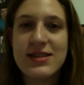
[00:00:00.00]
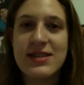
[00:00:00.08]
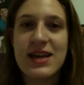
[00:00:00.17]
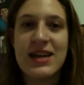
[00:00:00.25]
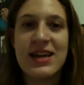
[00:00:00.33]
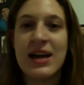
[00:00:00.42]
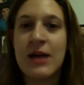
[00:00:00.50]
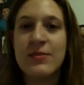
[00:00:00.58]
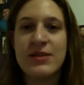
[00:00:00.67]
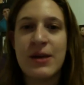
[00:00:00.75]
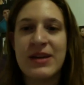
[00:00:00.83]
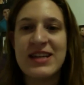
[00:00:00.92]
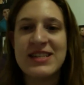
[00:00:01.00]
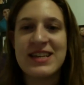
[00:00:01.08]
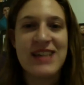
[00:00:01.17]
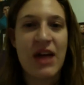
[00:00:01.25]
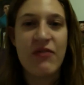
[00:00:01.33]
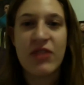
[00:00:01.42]
and he comes up and he
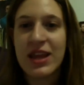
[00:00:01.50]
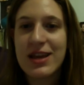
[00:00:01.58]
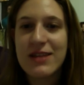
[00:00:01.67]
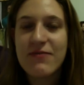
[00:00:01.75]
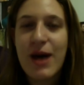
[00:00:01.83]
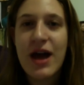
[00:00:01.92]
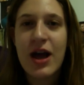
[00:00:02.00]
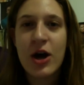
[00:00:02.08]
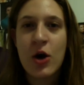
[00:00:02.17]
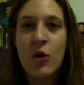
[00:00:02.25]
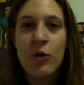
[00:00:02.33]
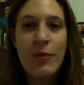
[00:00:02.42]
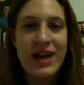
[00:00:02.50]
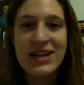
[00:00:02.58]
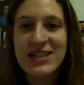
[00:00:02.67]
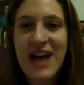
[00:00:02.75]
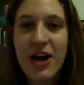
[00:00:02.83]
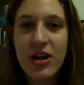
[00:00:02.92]
says, I've lived by a code my
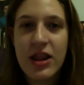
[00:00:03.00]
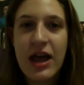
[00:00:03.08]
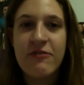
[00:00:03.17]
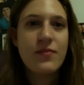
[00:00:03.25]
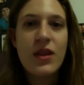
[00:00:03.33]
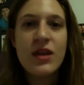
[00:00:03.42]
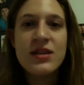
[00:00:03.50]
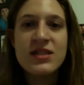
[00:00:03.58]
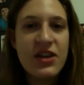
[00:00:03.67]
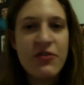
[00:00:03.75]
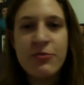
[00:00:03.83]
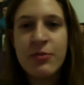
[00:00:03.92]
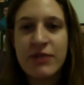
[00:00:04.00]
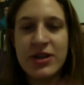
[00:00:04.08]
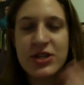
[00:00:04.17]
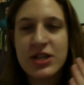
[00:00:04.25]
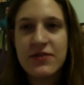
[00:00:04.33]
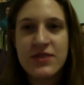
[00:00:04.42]
entire life. Steal from the
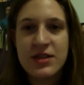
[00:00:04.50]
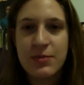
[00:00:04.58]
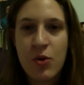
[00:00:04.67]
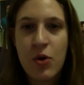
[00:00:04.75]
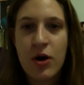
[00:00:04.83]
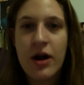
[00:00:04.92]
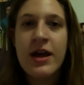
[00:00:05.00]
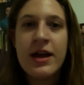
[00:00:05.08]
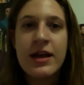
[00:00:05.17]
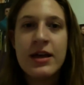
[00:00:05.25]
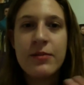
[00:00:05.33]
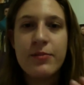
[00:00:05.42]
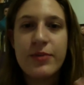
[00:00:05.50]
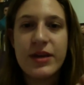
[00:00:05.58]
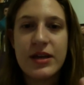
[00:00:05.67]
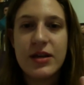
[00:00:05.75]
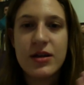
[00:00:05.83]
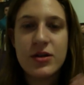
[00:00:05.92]
rich, give to the poor,
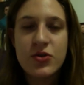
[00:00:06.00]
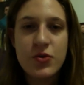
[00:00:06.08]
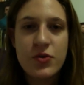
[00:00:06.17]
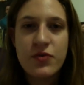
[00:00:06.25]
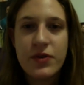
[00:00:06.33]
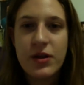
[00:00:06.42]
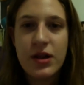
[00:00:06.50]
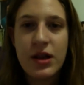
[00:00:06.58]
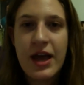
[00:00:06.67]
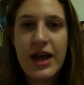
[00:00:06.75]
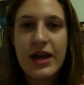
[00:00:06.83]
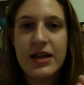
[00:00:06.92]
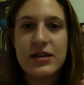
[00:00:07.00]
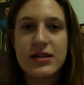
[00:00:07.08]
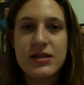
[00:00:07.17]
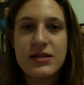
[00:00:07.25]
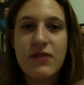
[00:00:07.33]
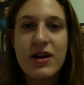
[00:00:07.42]
be truthful
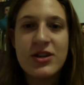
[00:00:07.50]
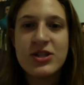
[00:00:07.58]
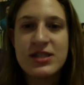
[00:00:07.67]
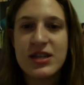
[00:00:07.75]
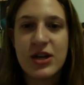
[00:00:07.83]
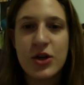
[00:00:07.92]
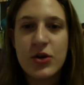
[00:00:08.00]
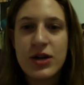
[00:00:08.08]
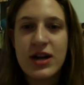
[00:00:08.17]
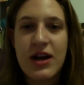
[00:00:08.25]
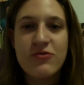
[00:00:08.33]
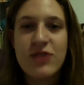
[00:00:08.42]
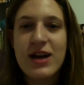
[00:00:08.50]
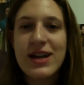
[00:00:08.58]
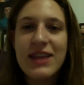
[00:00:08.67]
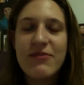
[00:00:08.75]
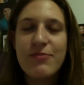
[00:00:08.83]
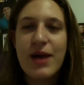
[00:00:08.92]
and righteous and good, and I've tried
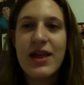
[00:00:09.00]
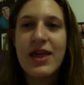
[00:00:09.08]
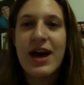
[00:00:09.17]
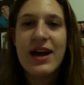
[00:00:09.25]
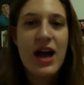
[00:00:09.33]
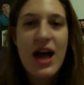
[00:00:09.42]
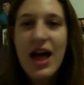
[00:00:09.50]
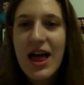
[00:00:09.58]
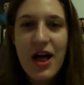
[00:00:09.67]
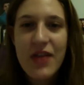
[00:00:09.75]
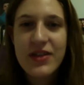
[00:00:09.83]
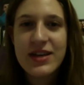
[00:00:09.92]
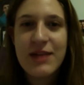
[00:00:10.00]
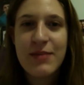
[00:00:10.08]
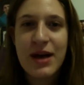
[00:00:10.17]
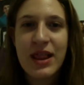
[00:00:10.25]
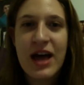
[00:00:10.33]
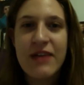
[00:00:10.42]
to live by that all the day of
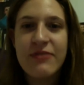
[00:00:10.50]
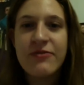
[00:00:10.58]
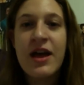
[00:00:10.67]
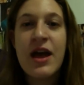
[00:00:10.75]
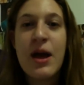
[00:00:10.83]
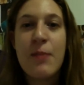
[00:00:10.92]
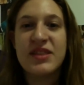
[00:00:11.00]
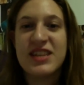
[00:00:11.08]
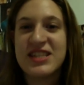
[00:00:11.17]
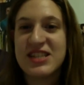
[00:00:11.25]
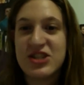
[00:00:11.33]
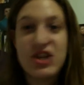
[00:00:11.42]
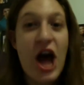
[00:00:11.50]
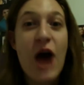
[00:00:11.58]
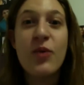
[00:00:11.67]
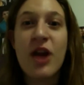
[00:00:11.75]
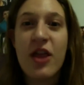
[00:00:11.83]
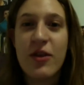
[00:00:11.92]
my life, but this is
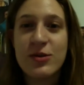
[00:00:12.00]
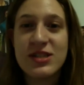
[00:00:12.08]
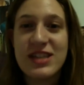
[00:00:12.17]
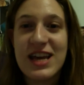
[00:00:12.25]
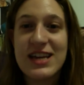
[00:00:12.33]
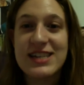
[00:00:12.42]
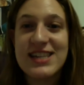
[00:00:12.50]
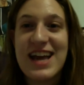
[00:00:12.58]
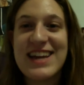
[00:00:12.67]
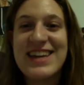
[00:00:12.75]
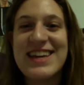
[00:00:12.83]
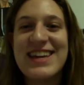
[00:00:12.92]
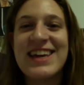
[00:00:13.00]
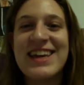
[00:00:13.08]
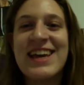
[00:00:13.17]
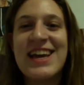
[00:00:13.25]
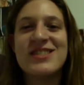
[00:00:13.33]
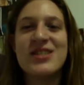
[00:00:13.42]
not one of those days. And he kisses